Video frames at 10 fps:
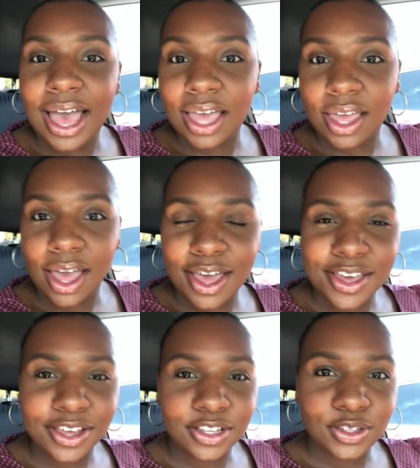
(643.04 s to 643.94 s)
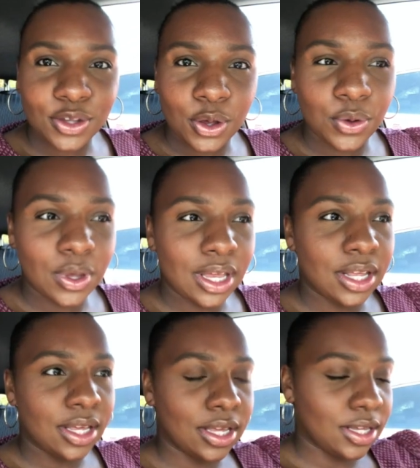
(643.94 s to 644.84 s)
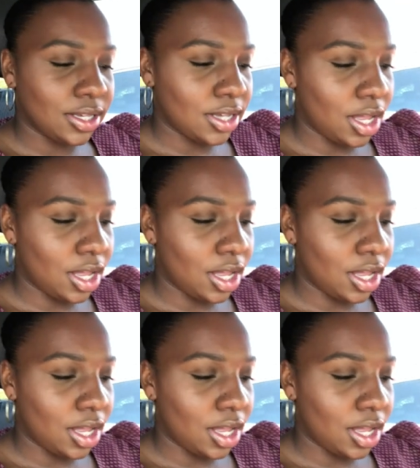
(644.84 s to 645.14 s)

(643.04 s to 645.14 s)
Hi guys, so it is